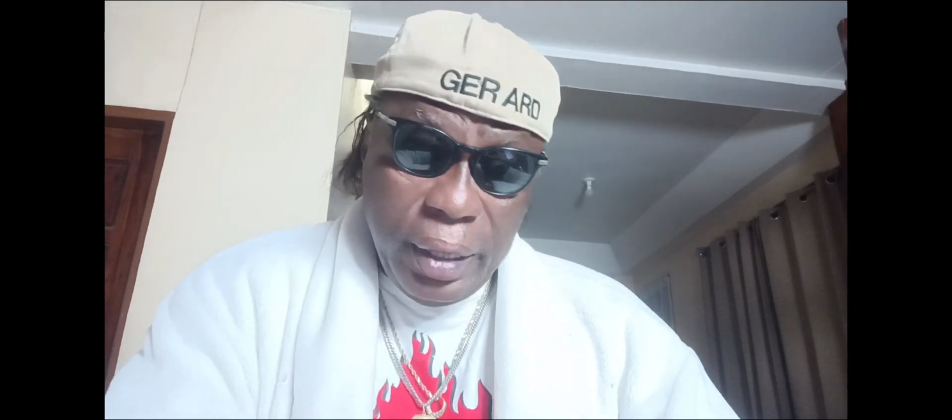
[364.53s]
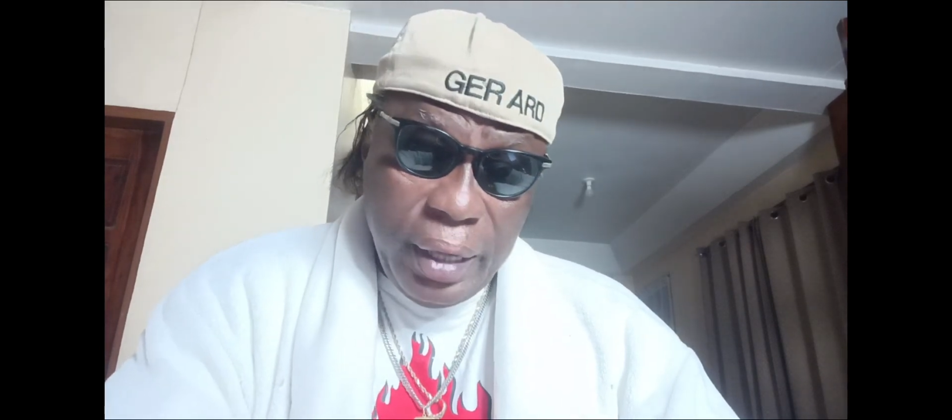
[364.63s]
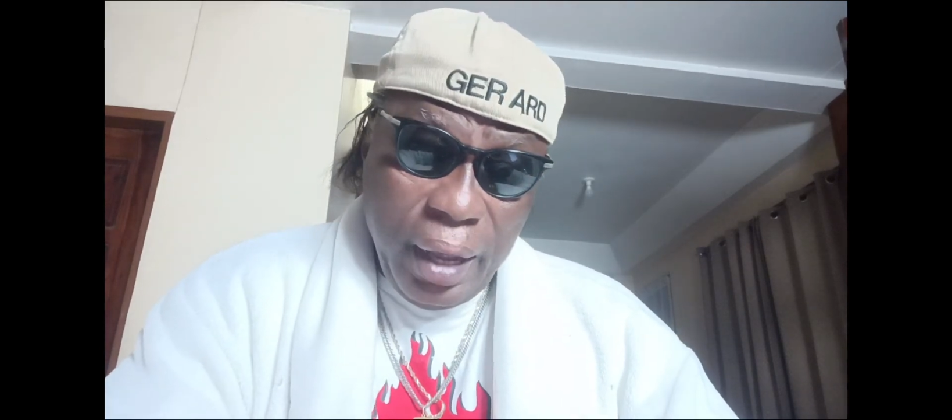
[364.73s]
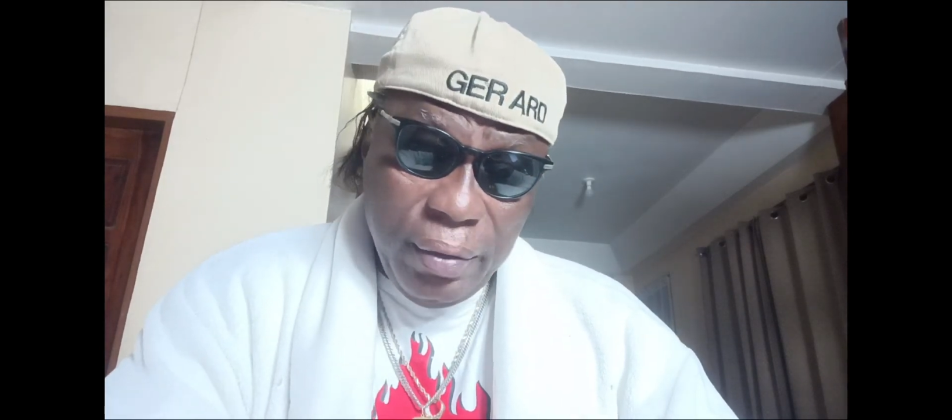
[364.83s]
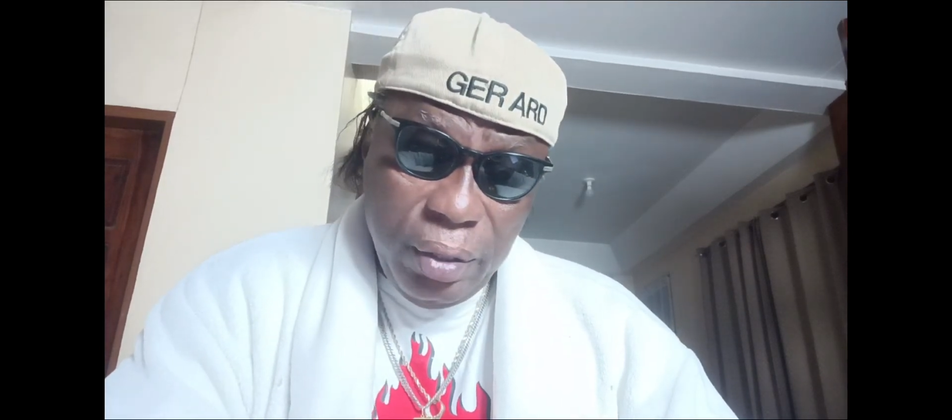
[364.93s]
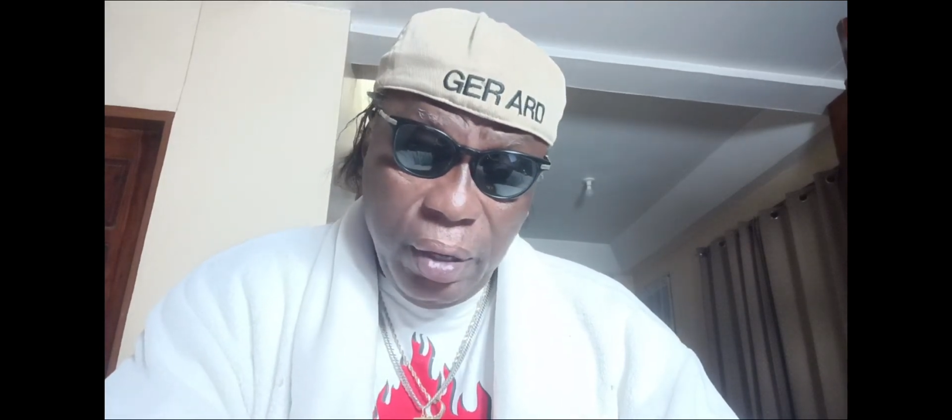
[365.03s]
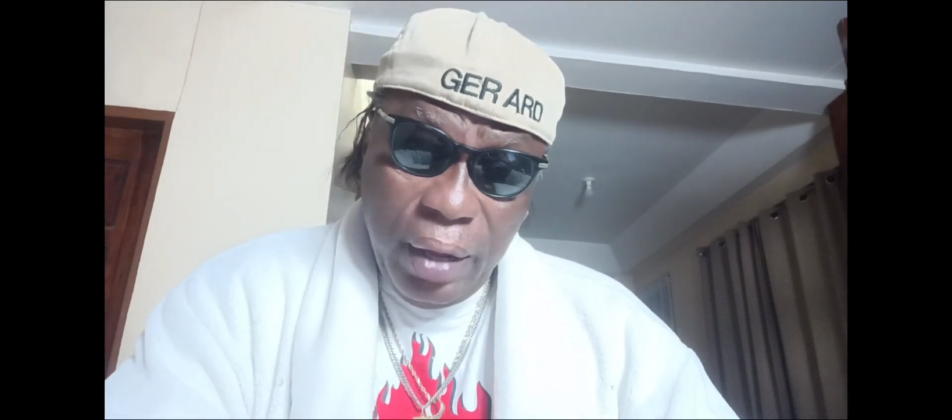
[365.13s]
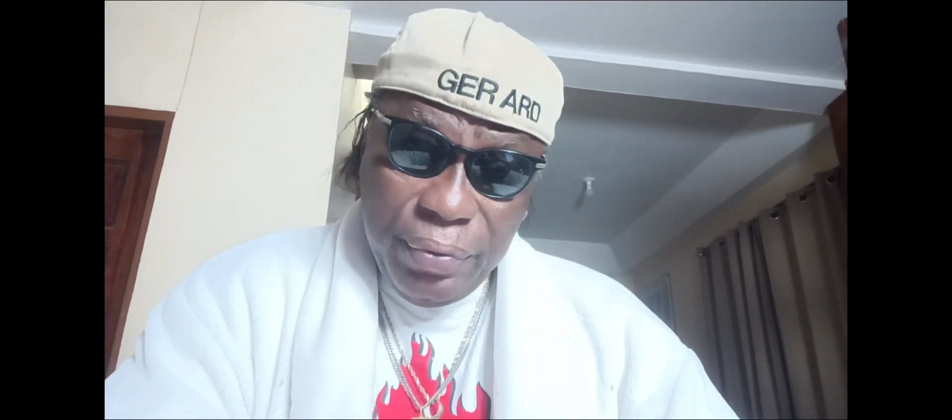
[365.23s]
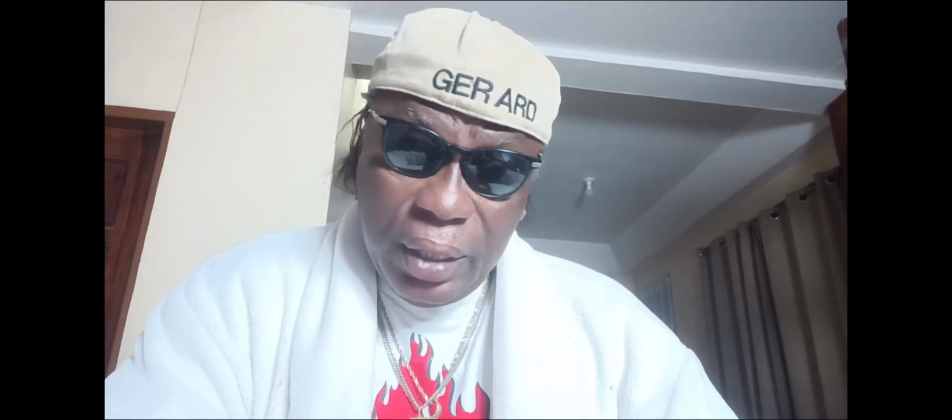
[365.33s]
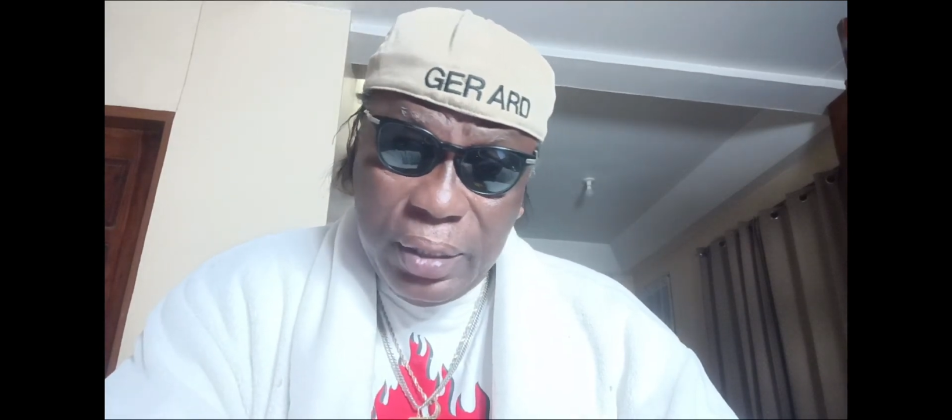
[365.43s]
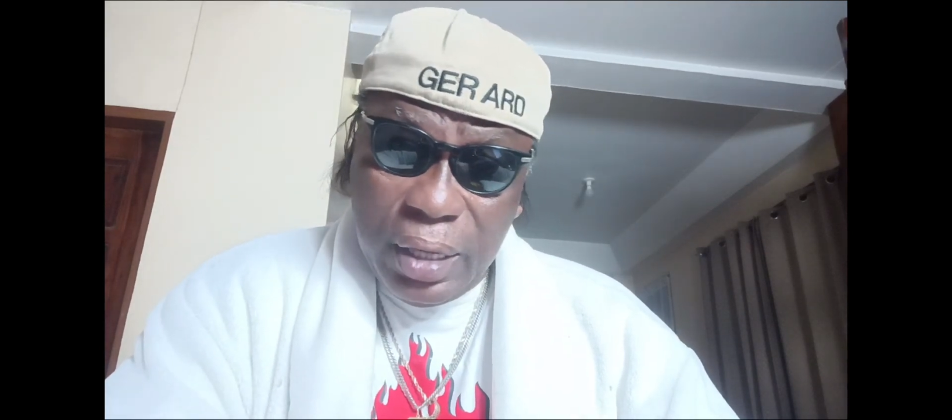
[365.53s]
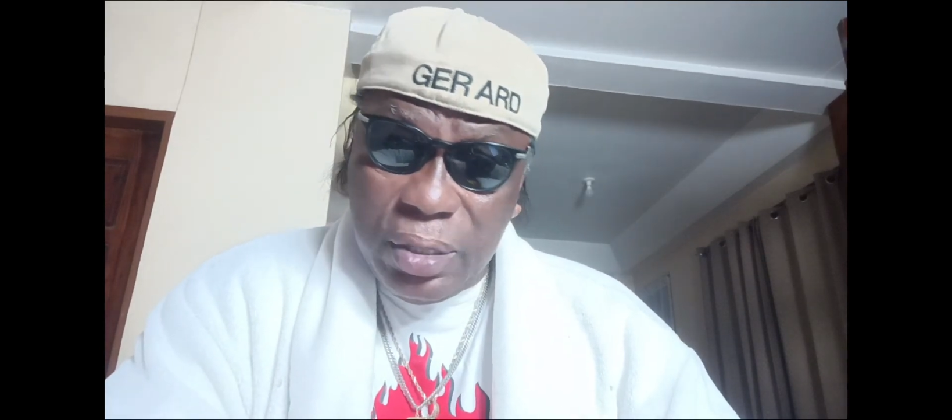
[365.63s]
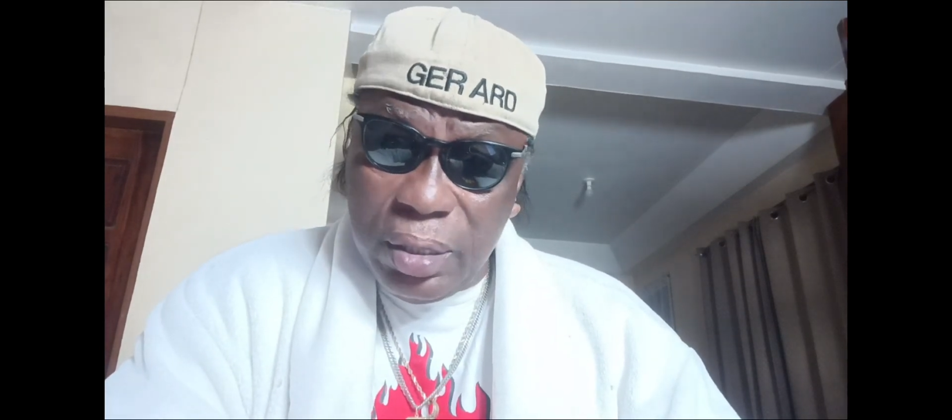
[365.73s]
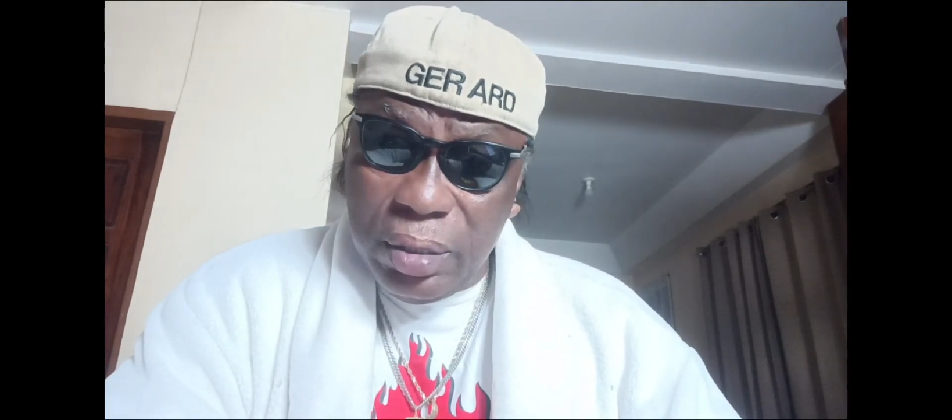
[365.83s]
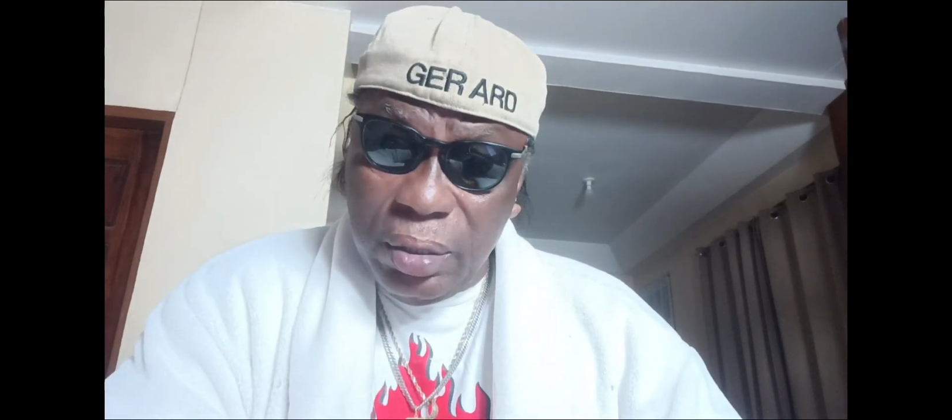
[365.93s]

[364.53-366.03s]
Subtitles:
and I've done that,